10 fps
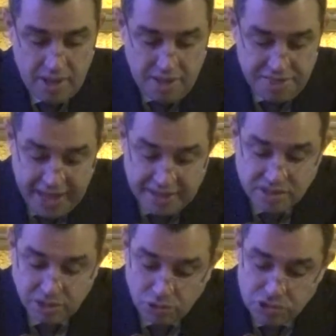Thanks
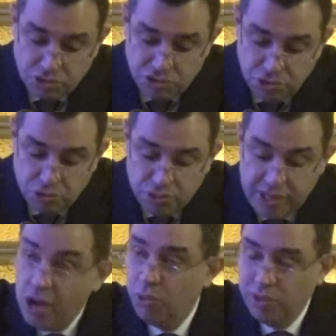are also due to
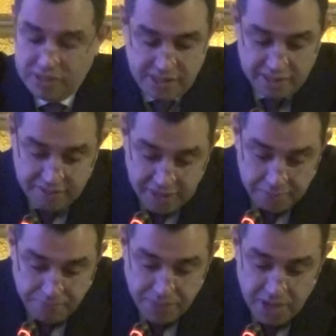the
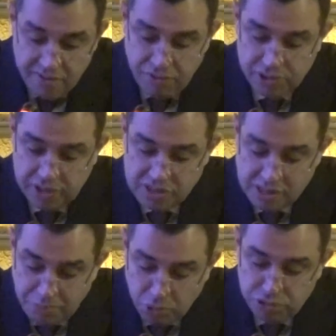OECD for their
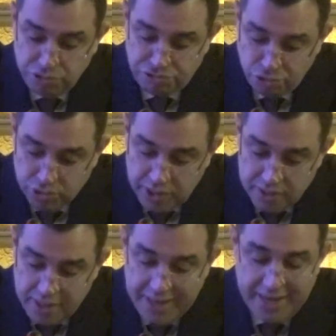support to
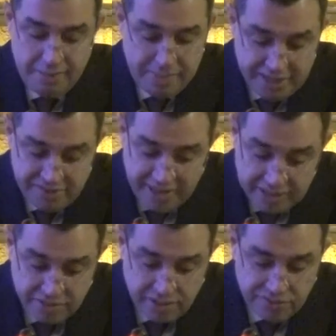Jordan in many
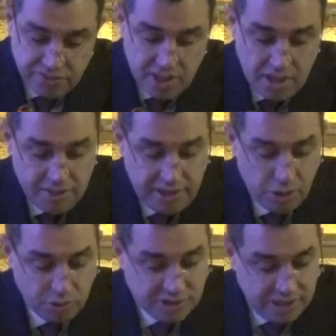sectors. The
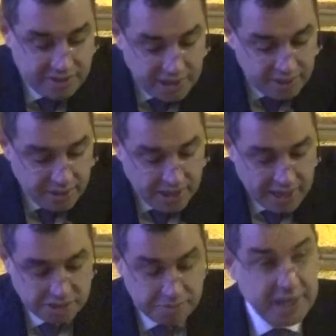OECD
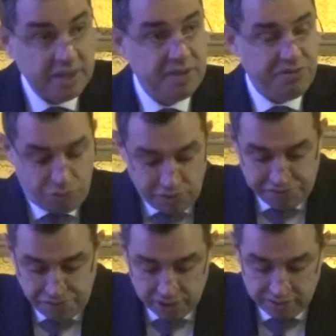has been at the
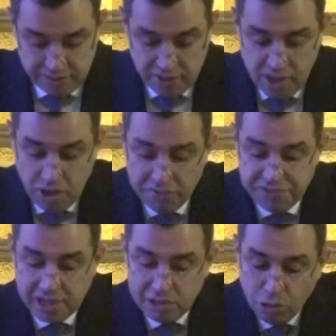forefront of
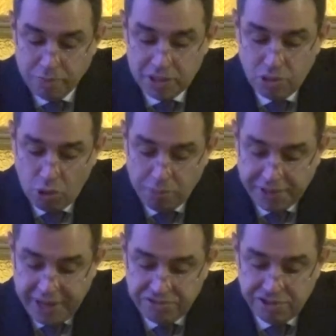the global
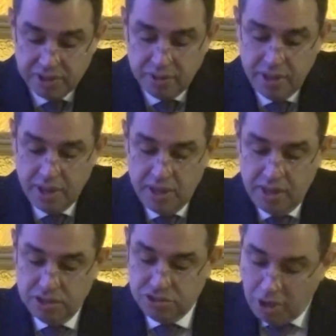cooperation,
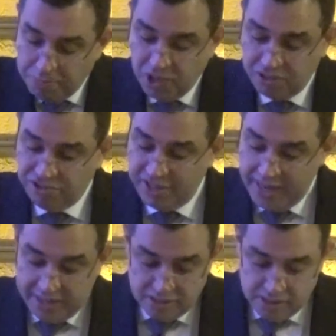top-notch
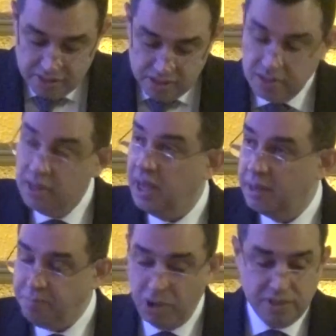analysis,
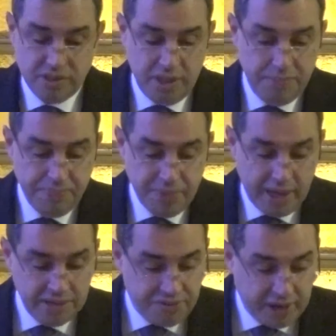and policy
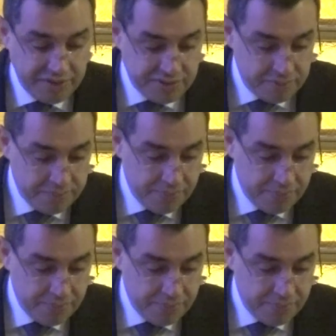advice.